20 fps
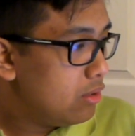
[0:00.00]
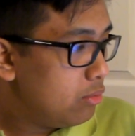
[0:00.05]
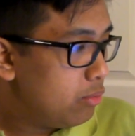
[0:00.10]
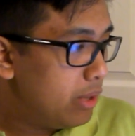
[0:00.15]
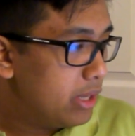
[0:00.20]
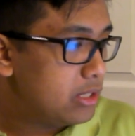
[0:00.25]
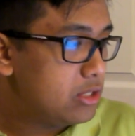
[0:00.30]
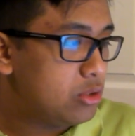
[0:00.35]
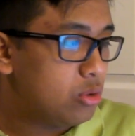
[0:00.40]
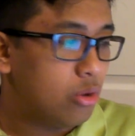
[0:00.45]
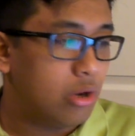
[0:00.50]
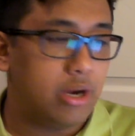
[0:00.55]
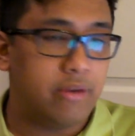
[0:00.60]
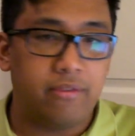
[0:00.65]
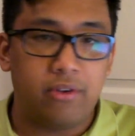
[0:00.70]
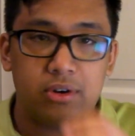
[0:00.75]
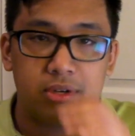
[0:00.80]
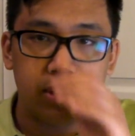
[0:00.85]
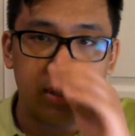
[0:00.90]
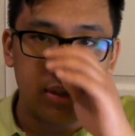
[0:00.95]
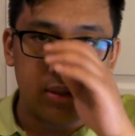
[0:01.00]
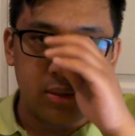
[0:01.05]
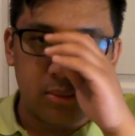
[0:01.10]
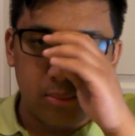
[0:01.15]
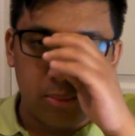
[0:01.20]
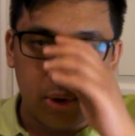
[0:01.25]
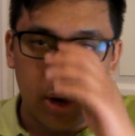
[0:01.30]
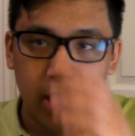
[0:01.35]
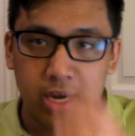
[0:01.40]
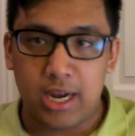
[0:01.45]
Rick Story versus
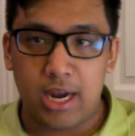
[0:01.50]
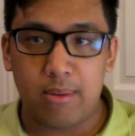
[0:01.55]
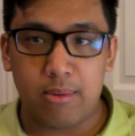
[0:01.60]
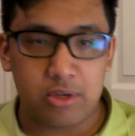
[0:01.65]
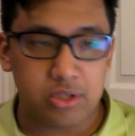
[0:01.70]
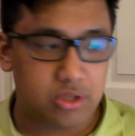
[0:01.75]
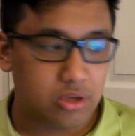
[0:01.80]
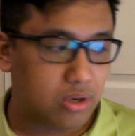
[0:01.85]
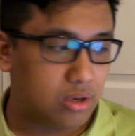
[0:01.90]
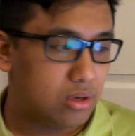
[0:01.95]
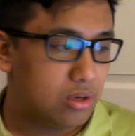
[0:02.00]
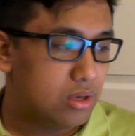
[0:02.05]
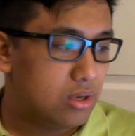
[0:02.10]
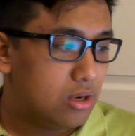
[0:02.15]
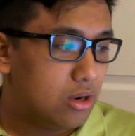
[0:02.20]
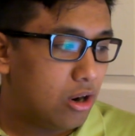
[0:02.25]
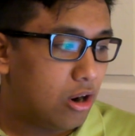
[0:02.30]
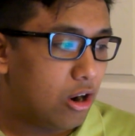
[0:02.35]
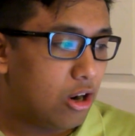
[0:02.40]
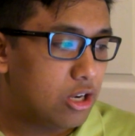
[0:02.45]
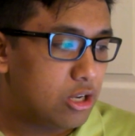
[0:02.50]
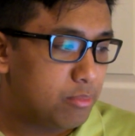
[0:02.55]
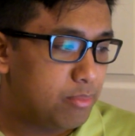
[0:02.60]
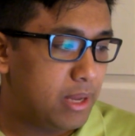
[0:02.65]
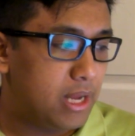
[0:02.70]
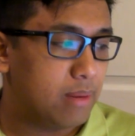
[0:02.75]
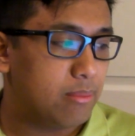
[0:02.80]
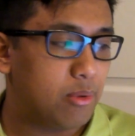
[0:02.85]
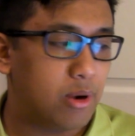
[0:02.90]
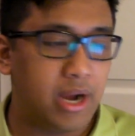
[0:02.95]
Brian Ebersole. Hard to
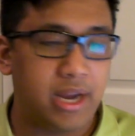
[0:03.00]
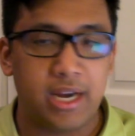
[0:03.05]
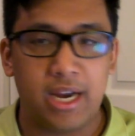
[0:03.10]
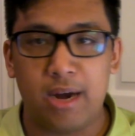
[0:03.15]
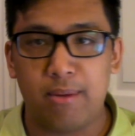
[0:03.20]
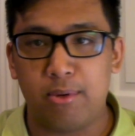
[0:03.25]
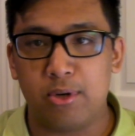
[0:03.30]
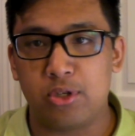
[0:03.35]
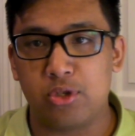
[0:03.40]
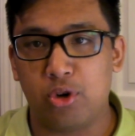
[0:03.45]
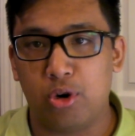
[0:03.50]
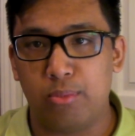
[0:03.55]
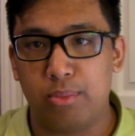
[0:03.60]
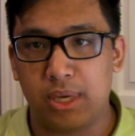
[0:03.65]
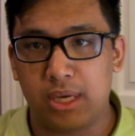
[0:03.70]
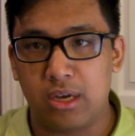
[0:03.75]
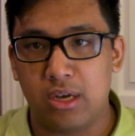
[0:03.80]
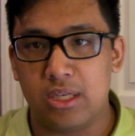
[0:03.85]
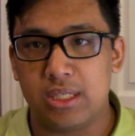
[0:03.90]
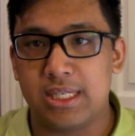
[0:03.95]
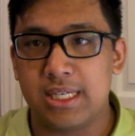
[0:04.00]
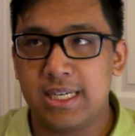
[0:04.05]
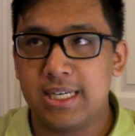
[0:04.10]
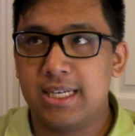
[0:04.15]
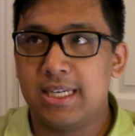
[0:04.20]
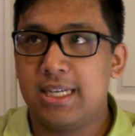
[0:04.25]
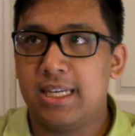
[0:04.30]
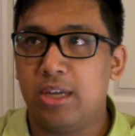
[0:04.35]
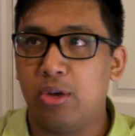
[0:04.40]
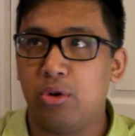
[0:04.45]
pick Brian Ebersole because
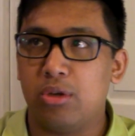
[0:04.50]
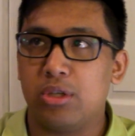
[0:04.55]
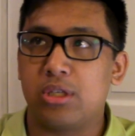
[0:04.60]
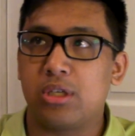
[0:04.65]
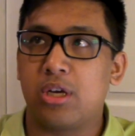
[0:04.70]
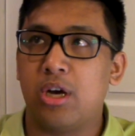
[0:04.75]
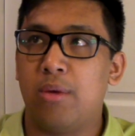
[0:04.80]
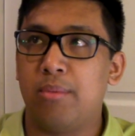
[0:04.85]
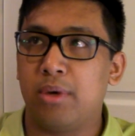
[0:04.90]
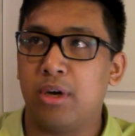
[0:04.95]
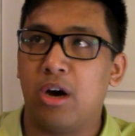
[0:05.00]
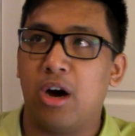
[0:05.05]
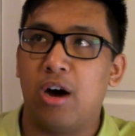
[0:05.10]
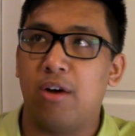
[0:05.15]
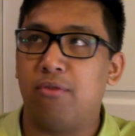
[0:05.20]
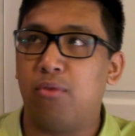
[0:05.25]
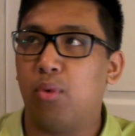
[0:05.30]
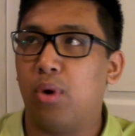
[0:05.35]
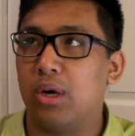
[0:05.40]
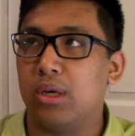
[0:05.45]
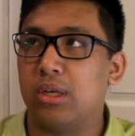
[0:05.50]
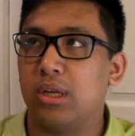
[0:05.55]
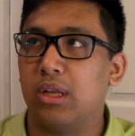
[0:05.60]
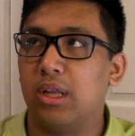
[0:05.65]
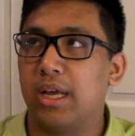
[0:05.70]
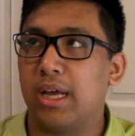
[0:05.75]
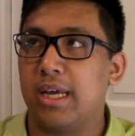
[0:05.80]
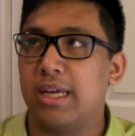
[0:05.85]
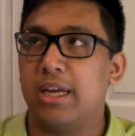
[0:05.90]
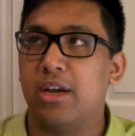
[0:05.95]
he was coming off what
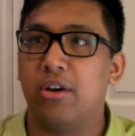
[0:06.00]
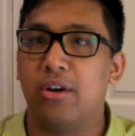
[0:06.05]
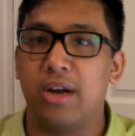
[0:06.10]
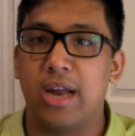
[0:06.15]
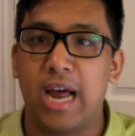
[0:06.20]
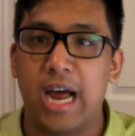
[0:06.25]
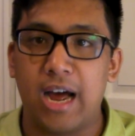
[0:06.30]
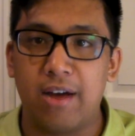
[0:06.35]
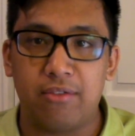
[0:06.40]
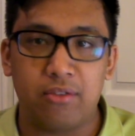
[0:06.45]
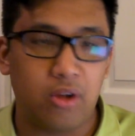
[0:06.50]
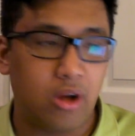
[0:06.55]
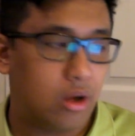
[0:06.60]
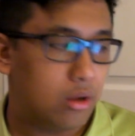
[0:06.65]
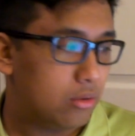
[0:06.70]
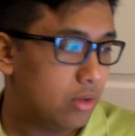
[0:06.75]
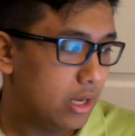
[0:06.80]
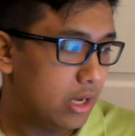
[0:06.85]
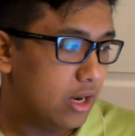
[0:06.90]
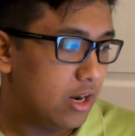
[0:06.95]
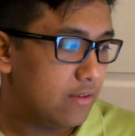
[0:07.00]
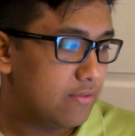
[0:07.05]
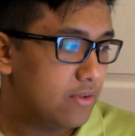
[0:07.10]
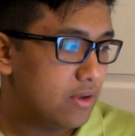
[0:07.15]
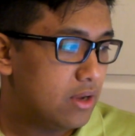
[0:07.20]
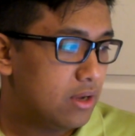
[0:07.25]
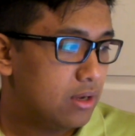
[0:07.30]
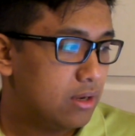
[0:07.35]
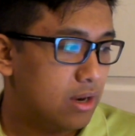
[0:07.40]
like a year and a half long layoff.